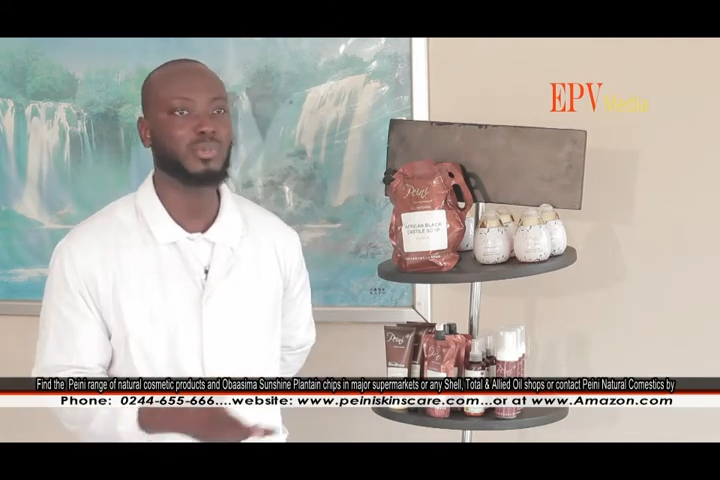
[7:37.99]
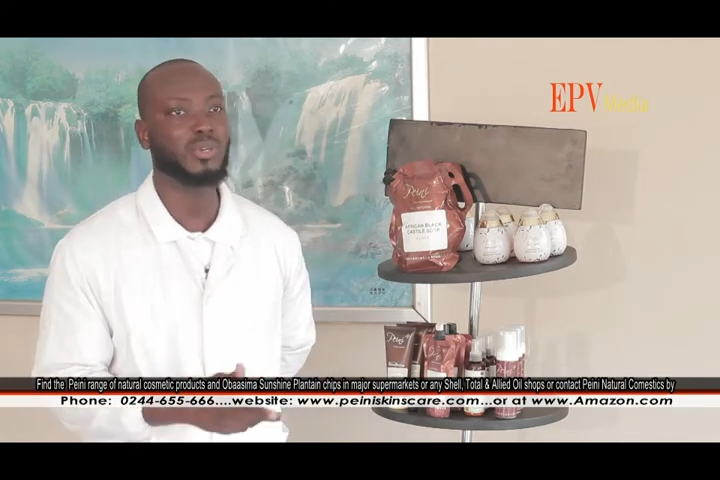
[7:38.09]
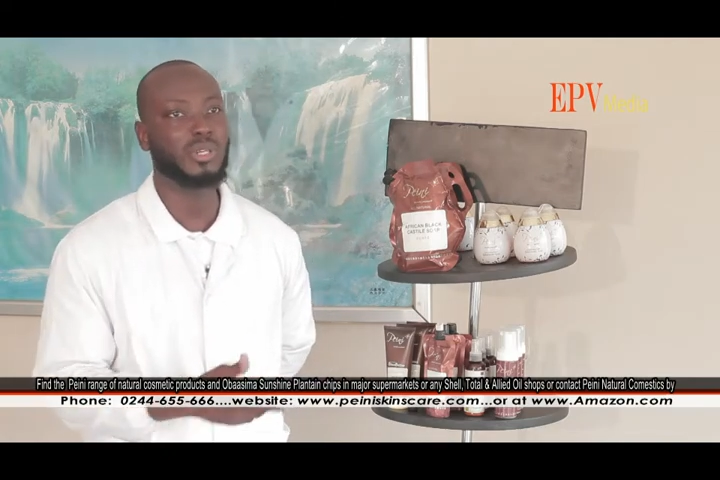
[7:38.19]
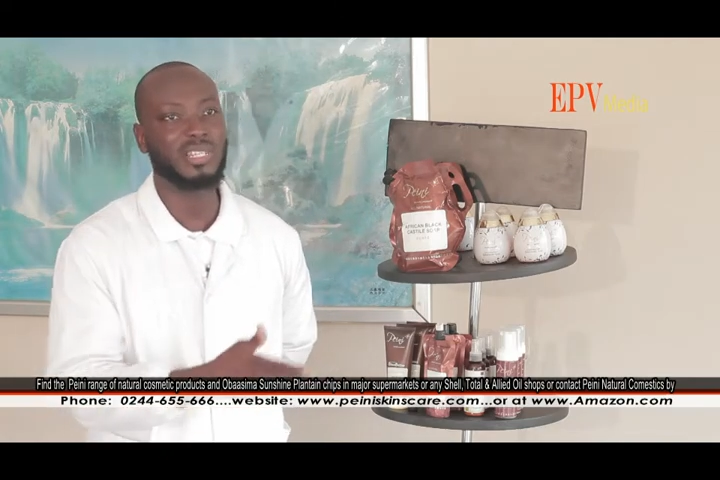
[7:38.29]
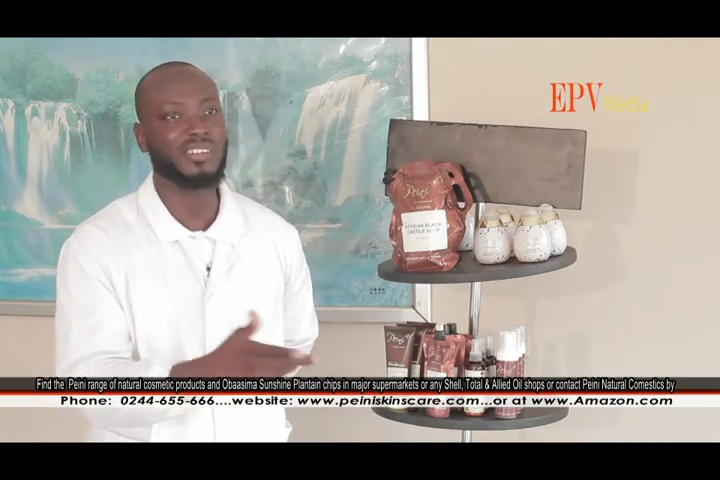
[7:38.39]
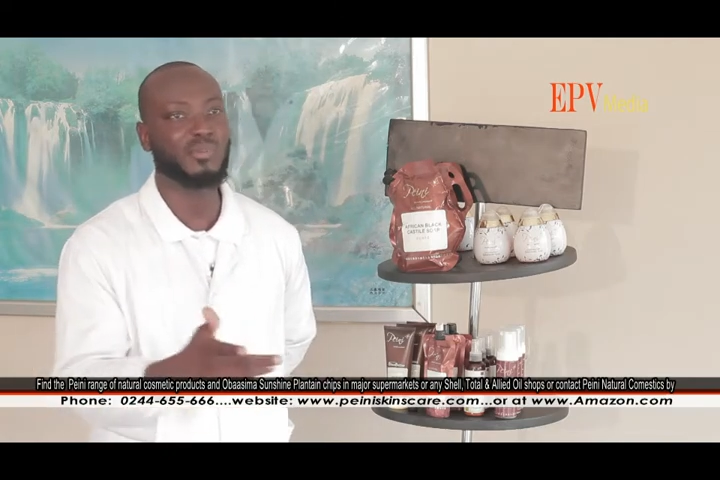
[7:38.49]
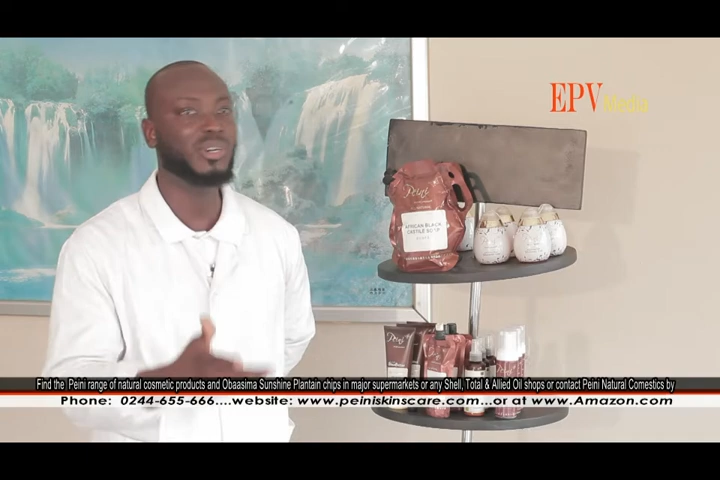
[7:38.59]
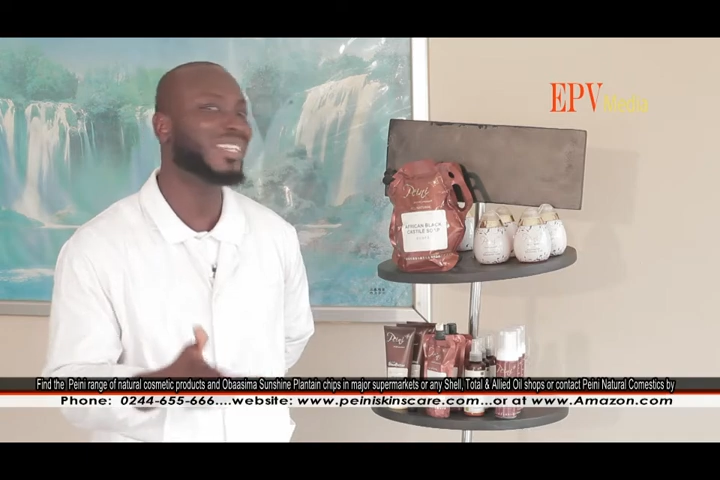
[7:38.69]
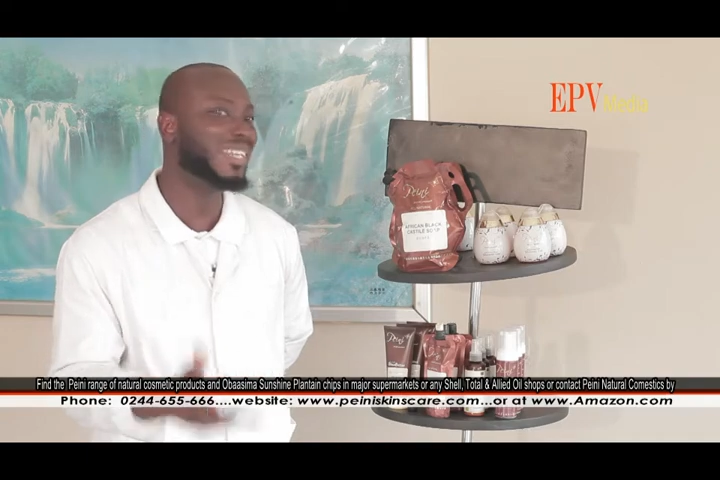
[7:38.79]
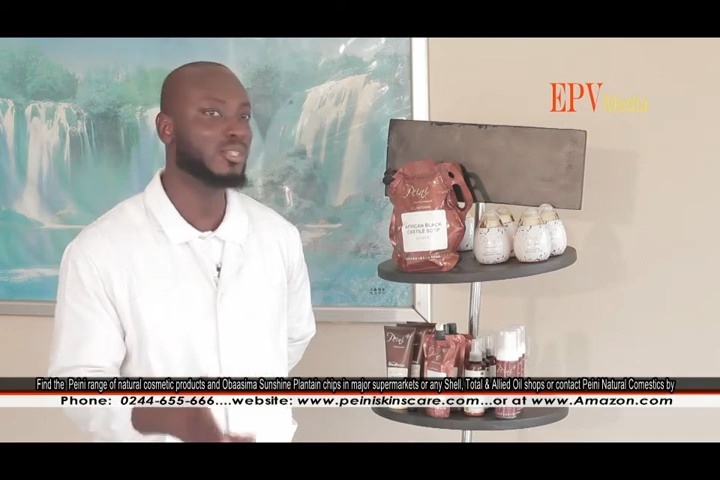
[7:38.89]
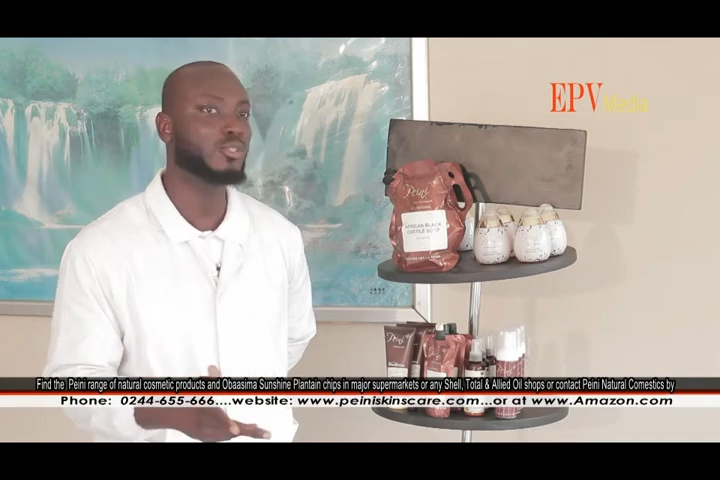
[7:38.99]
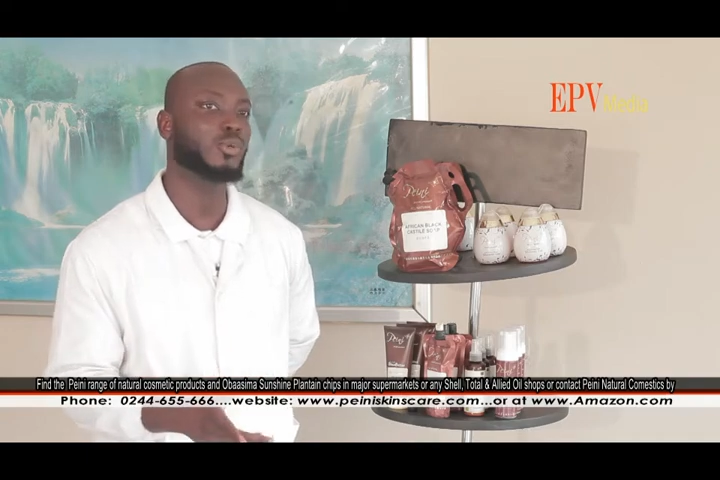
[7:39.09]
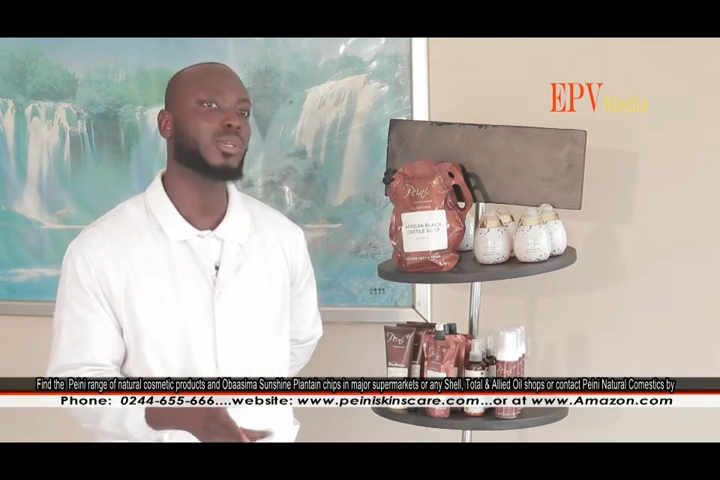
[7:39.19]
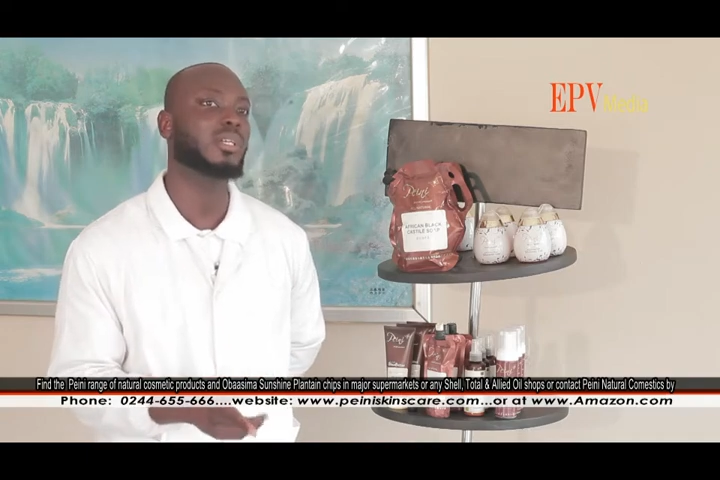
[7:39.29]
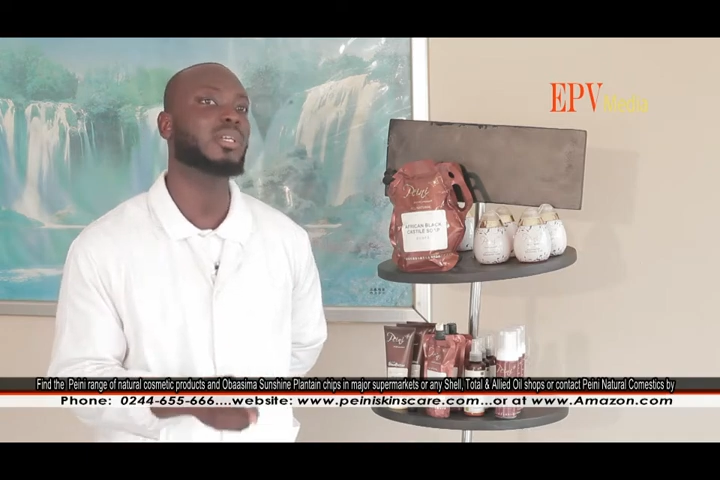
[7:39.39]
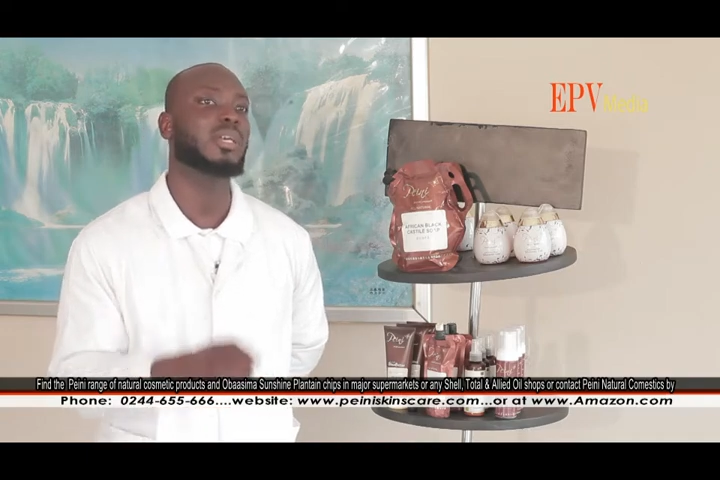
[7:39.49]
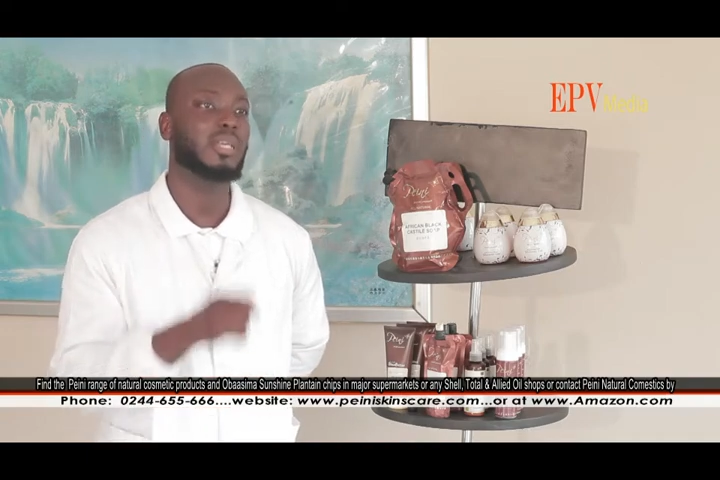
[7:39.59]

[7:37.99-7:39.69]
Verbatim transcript: because everybody is doing it.